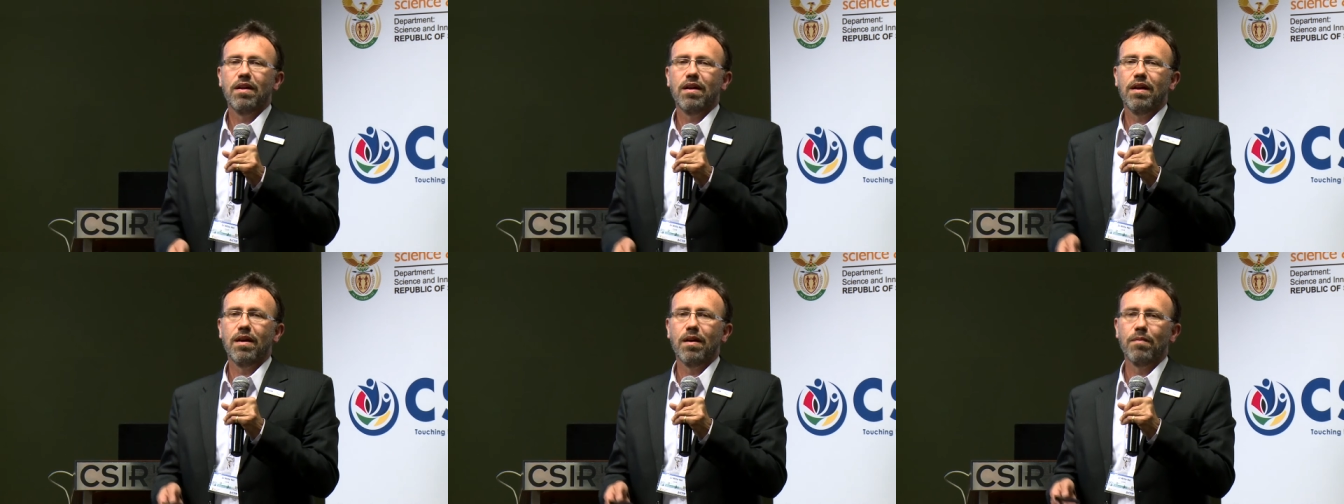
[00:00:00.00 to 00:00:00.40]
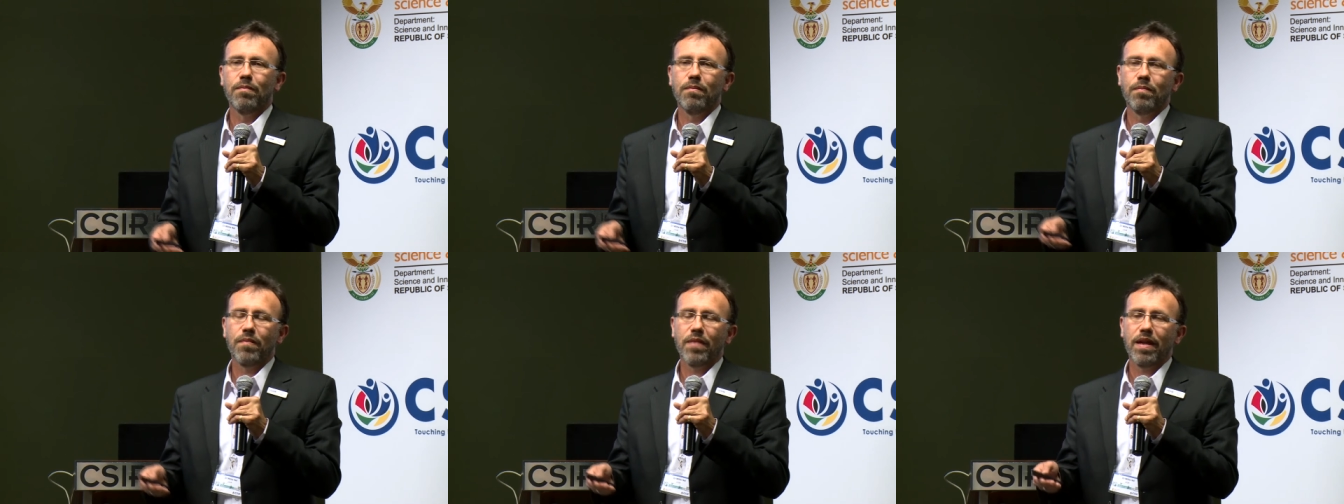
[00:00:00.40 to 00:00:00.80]
Um,
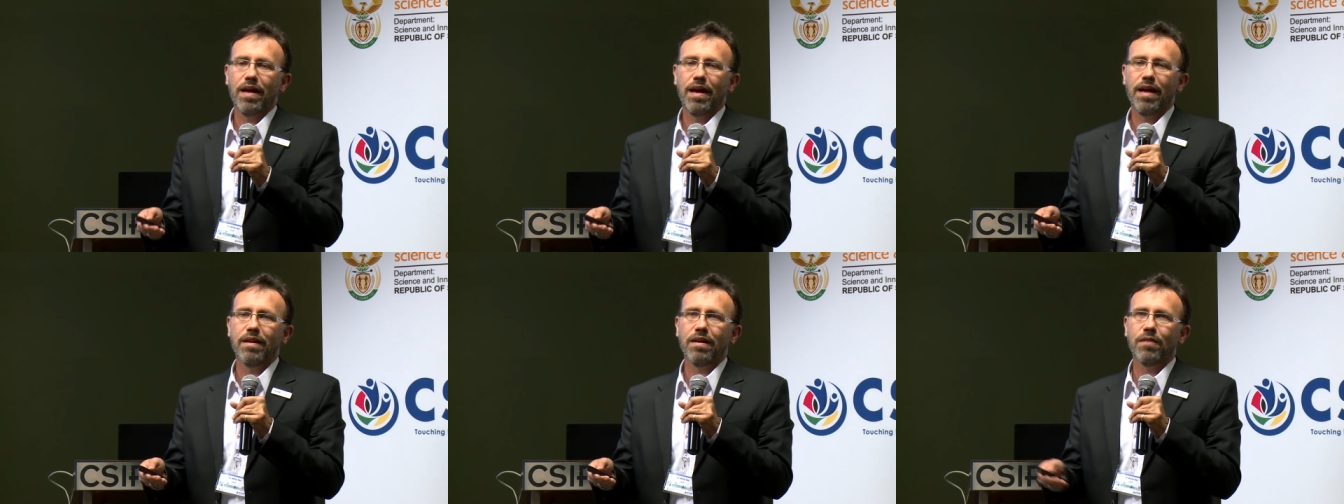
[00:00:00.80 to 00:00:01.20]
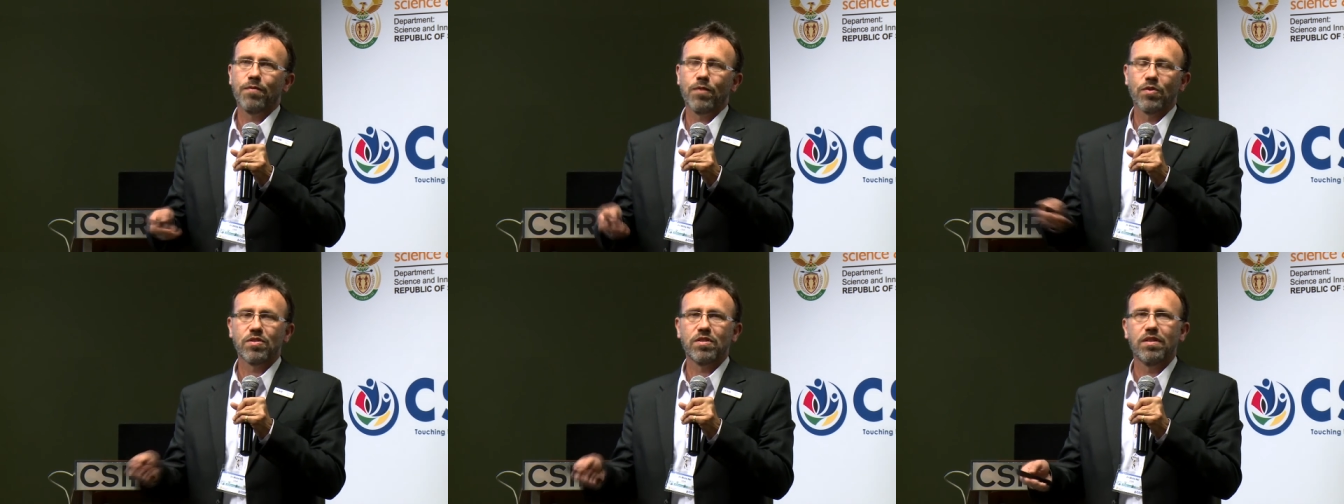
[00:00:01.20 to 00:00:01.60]
and
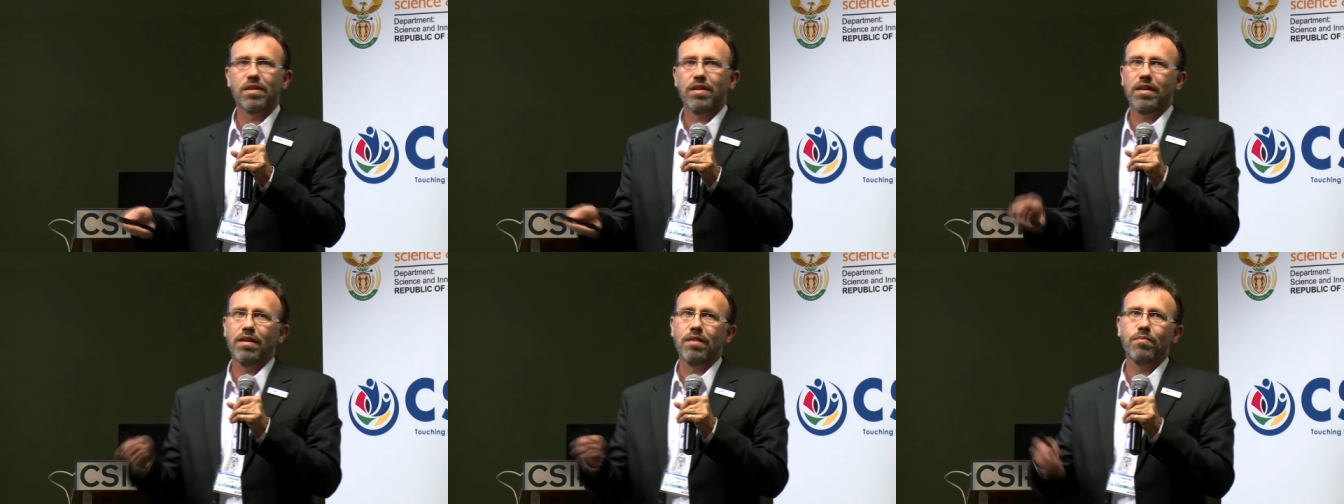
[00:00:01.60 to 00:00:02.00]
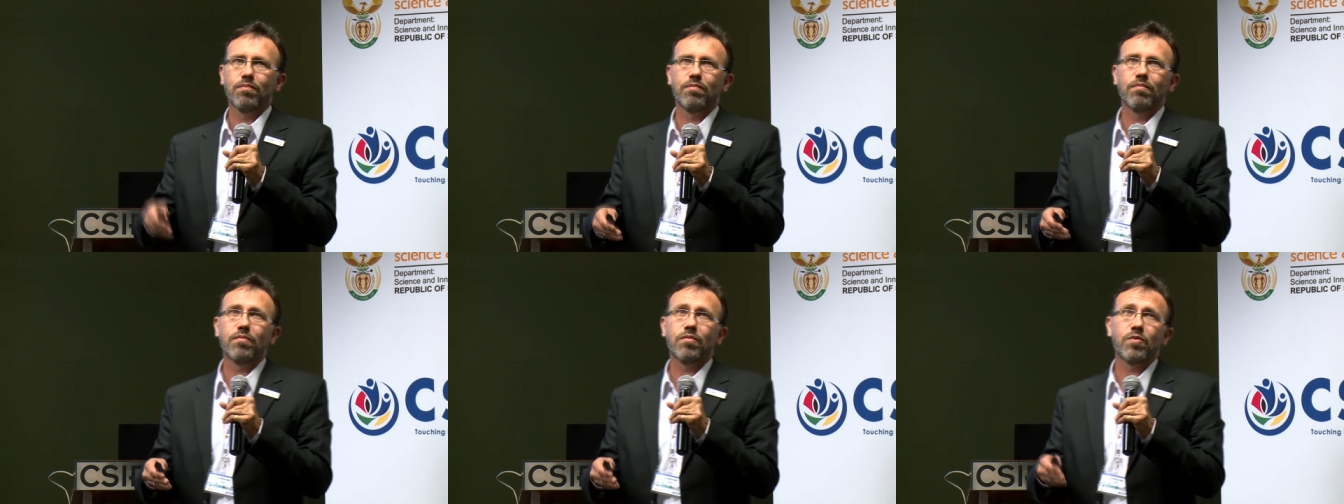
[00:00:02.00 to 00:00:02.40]
unfortunately,
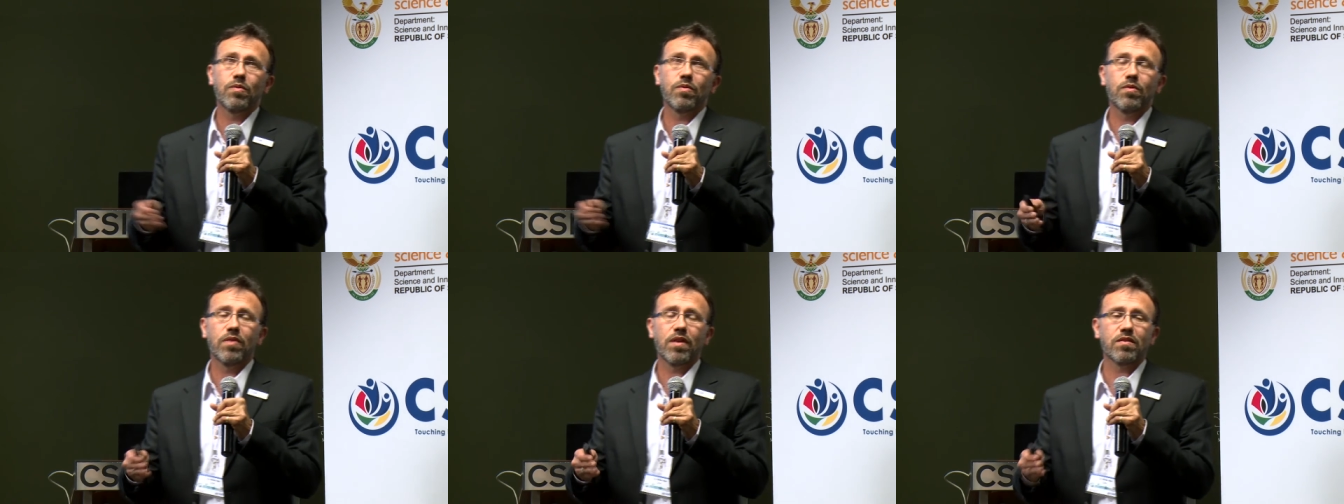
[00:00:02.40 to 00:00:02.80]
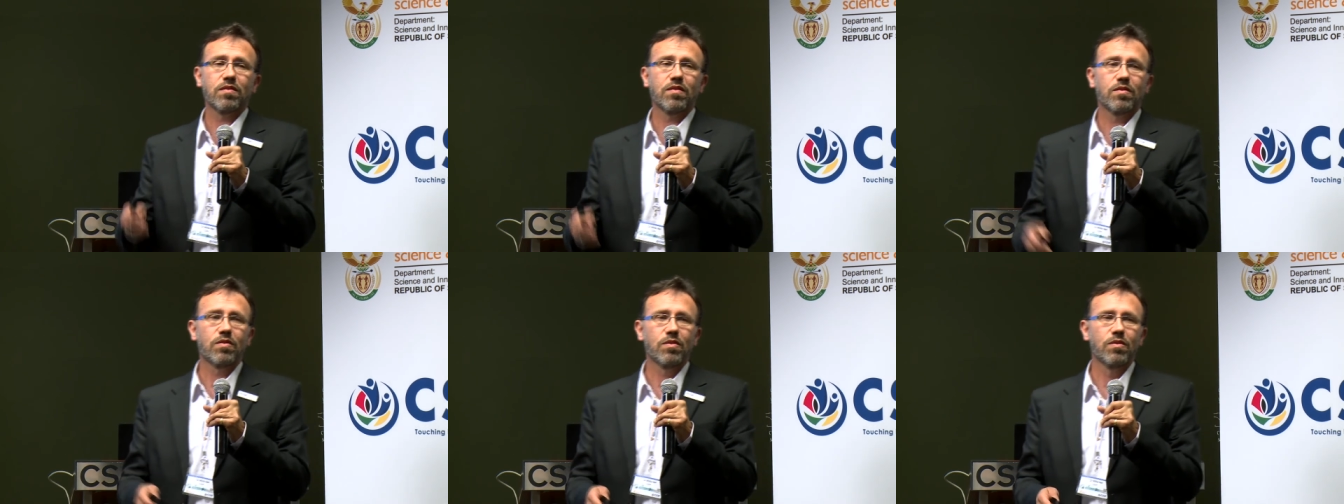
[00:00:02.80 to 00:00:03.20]

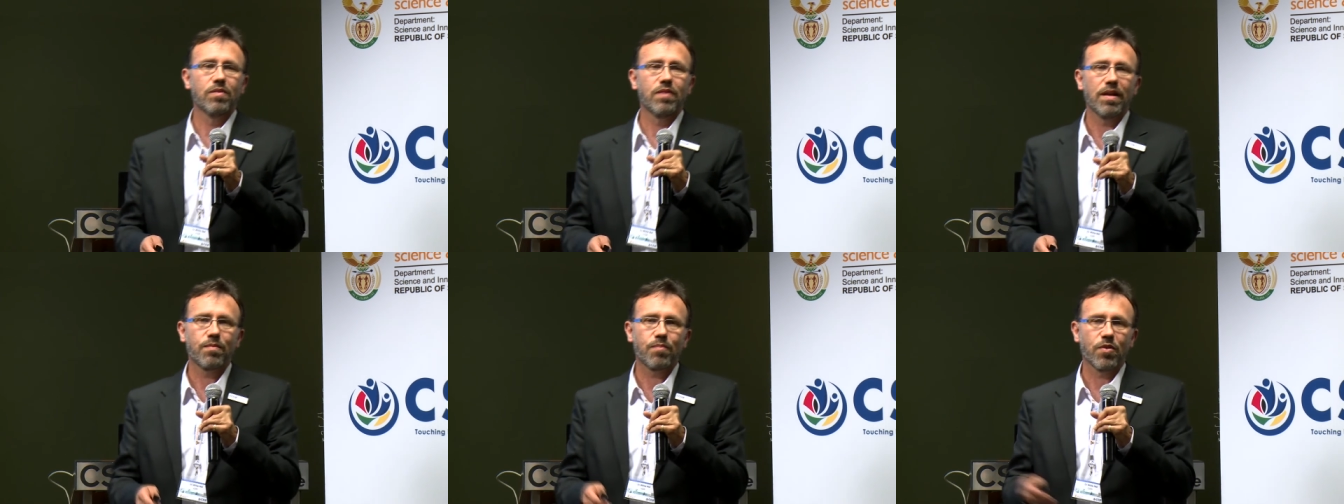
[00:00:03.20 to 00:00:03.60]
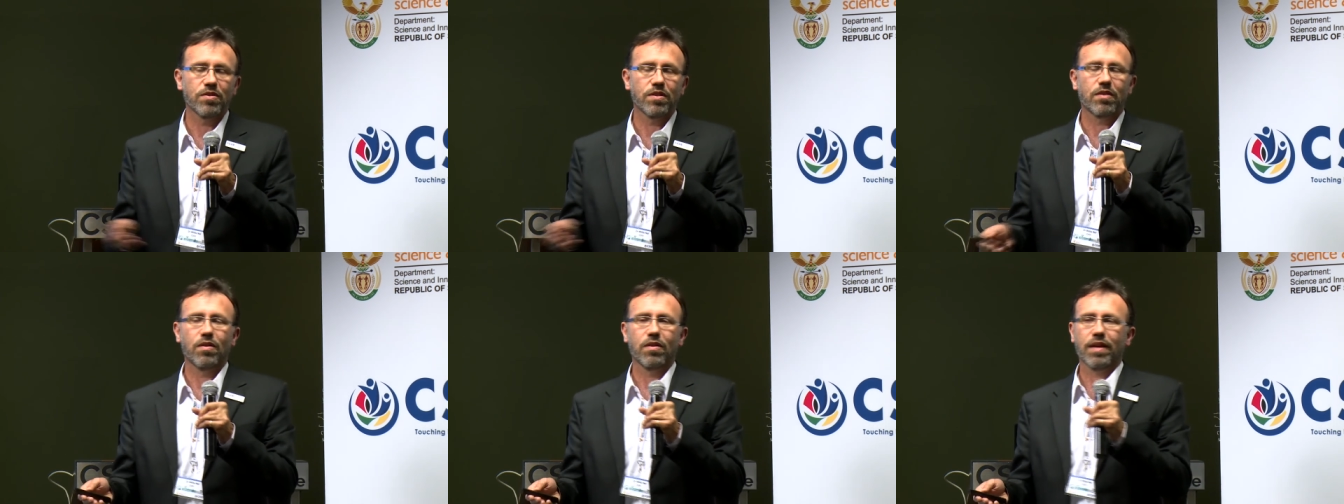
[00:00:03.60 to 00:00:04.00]
2002, that
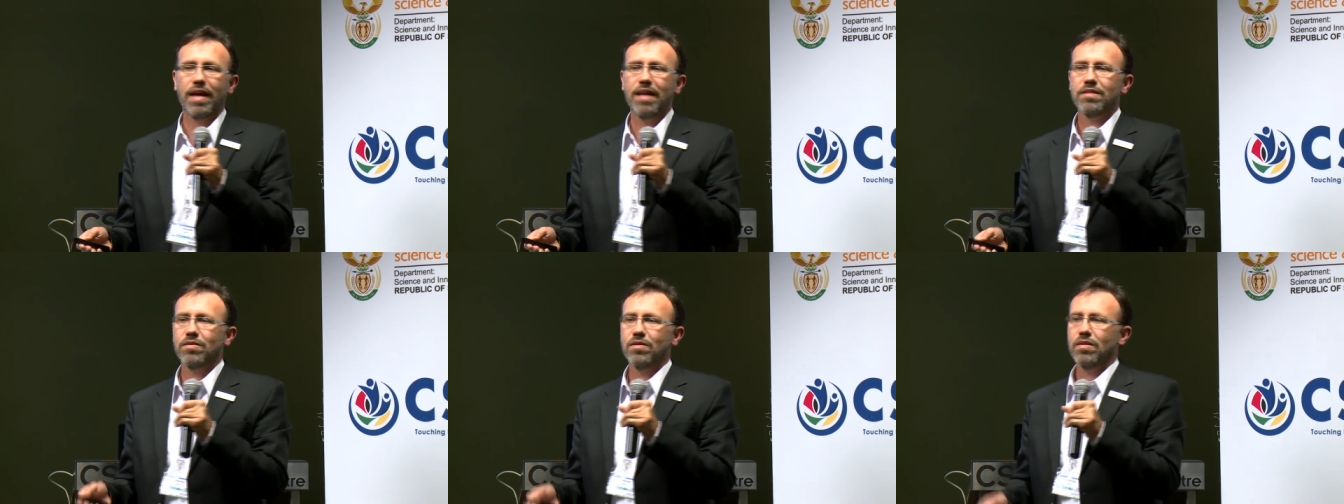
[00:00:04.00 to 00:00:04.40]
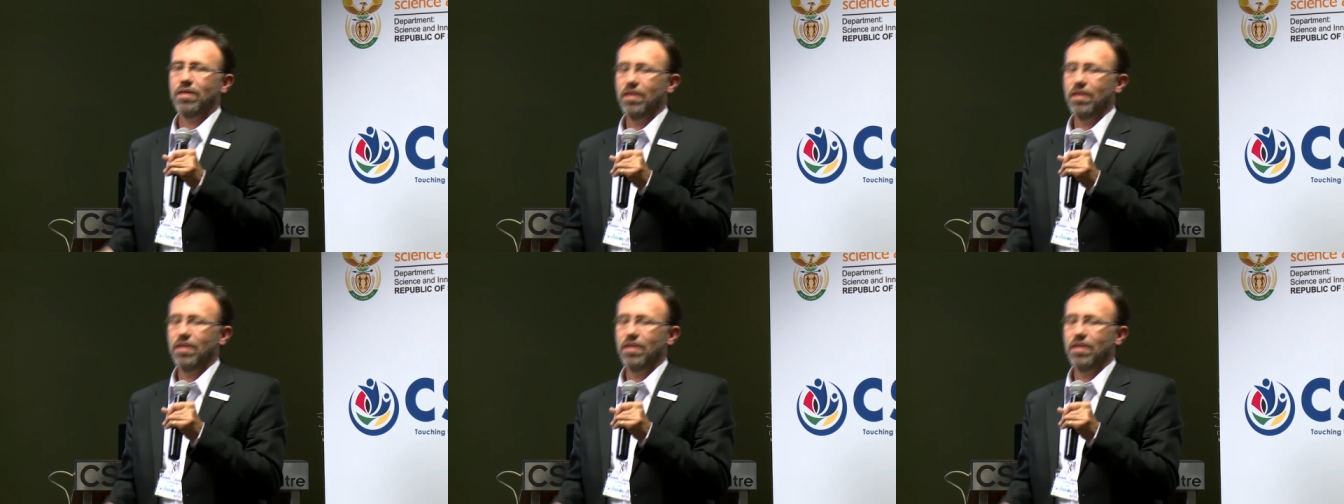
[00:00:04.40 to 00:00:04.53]
project got cancelled.